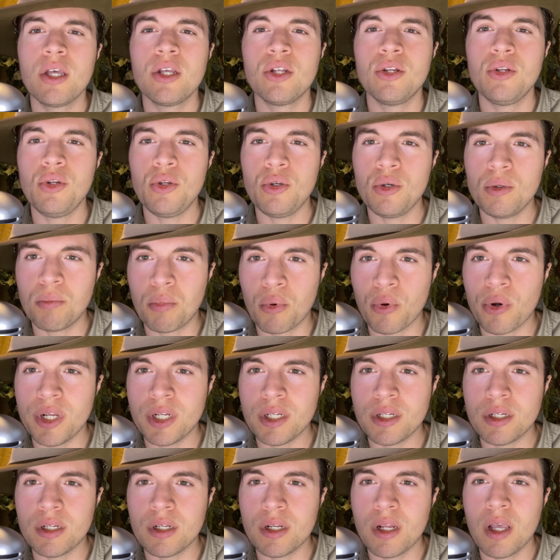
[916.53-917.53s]
New
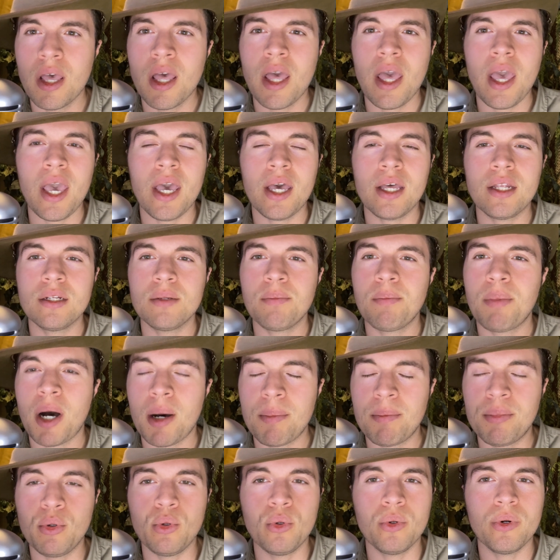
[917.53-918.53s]
Britain, and
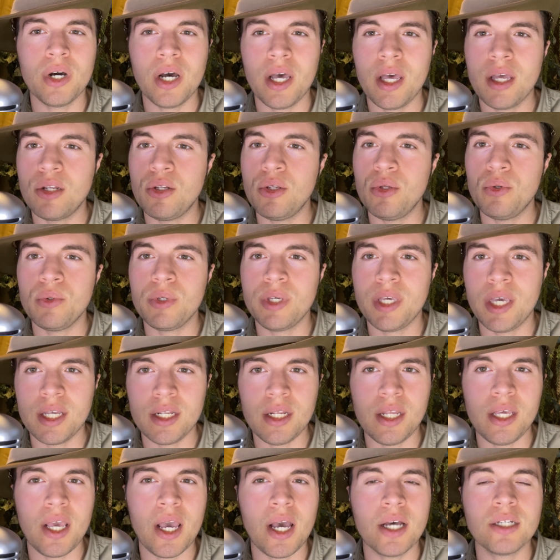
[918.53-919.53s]
Papua and New
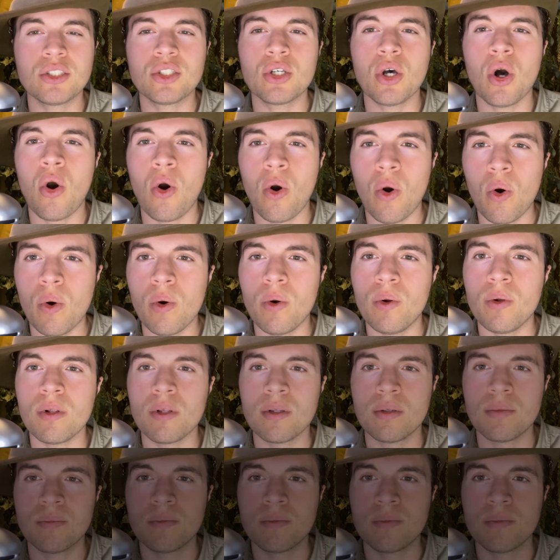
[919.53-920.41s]
Guinea as a whole.